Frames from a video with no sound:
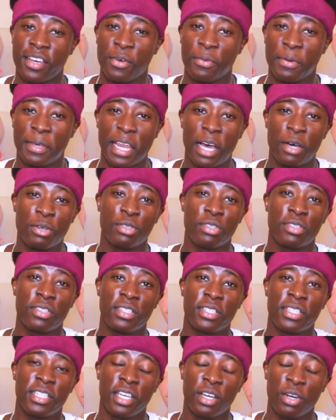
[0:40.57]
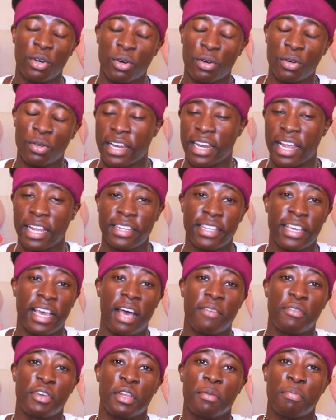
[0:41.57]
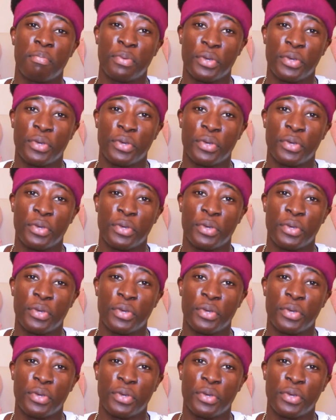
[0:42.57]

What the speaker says: when I was little and I didn't have any